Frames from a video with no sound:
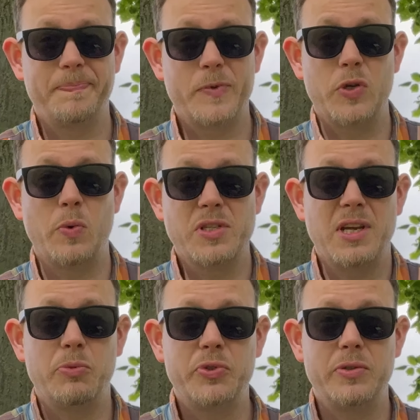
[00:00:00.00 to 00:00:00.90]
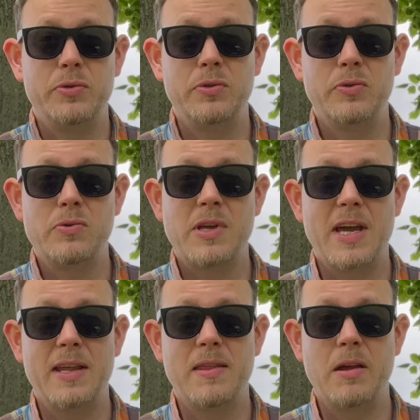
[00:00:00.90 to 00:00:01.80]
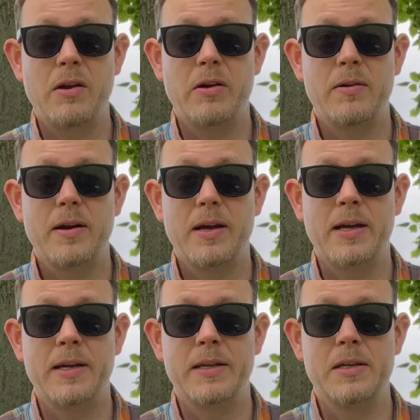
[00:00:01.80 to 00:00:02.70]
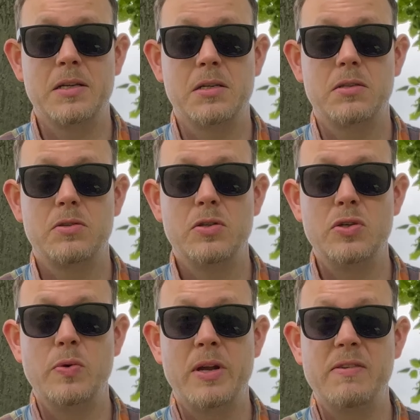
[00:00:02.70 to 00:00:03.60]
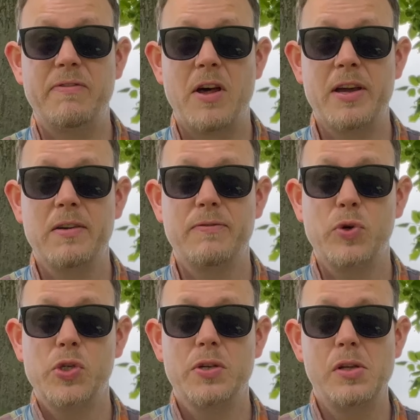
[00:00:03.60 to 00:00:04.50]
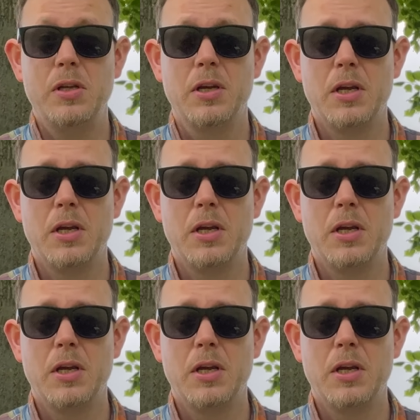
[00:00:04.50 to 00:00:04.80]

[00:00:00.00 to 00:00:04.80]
so I wasn't able to get in there and do any flying, unfortunately.